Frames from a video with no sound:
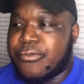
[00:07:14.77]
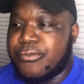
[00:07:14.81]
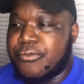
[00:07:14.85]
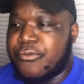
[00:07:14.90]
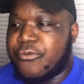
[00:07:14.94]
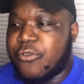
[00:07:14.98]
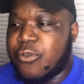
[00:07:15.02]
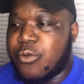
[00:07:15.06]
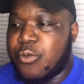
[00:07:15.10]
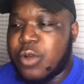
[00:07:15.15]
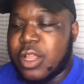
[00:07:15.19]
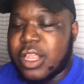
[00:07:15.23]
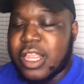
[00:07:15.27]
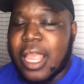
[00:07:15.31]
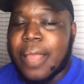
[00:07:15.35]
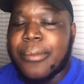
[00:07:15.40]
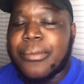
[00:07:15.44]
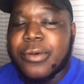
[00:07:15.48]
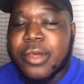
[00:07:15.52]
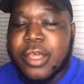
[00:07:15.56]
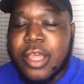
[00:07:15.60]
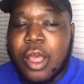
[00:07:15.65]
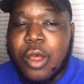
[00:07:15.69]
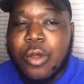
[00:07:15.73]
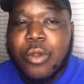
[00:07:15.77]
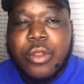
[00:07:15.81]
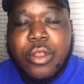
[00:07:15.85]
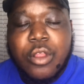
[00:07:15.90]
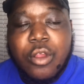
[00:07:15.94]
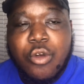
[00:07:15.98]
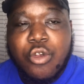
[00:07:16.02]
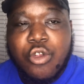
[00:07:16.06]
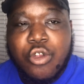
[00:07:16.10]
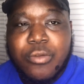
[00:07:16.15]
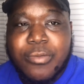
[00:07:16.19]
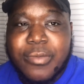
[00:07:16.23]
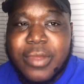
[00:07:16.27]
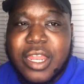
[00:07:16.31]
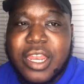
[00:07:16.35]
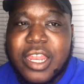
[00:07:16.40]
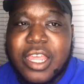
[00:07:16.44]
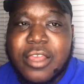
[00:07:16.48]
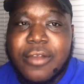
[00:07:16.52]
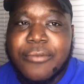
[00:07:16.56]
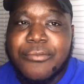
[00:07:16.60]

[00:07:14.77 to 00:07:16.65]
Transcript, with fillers: for what they put on social media,